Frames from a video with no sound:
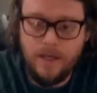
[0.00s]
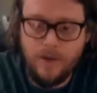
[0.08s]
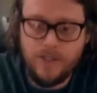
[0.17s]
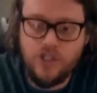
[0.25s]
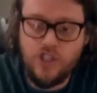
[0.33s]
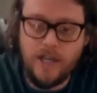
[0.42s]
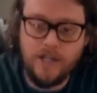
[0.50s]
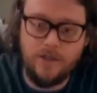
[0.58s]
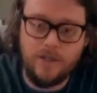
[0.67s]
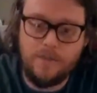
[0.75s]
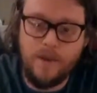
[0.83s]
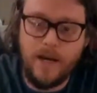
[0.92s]
as
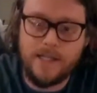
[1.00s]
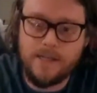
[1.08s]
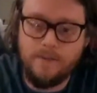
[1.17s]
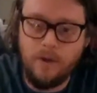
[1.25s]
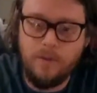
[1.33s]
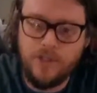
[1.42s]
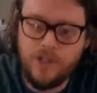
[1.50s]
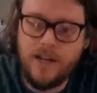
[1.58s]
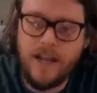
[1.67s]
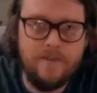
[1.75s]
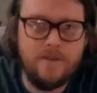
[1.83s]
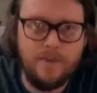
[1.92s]
gentle as possible, but you're
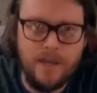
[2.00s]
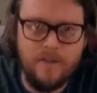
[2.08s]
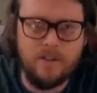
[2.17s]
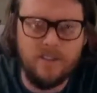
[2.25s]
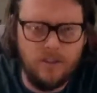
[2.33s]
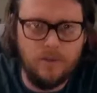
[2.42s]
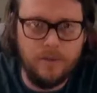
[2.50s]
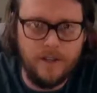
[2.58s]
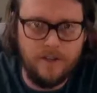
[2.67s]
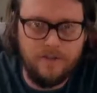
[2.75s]
going to have to give a little bit of